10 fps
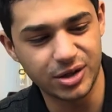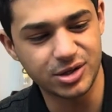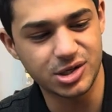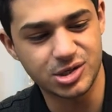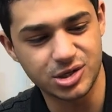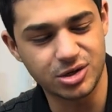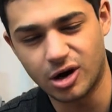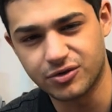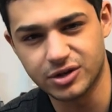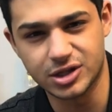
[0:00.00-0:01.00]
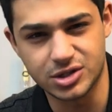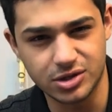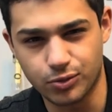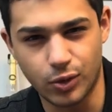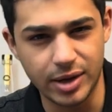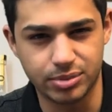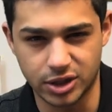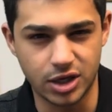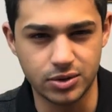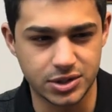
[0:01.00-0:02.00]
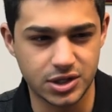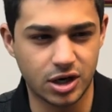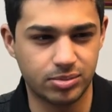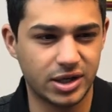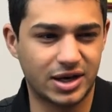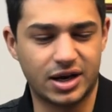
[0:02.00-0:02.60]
and this is just their offering that's right below cigar blend,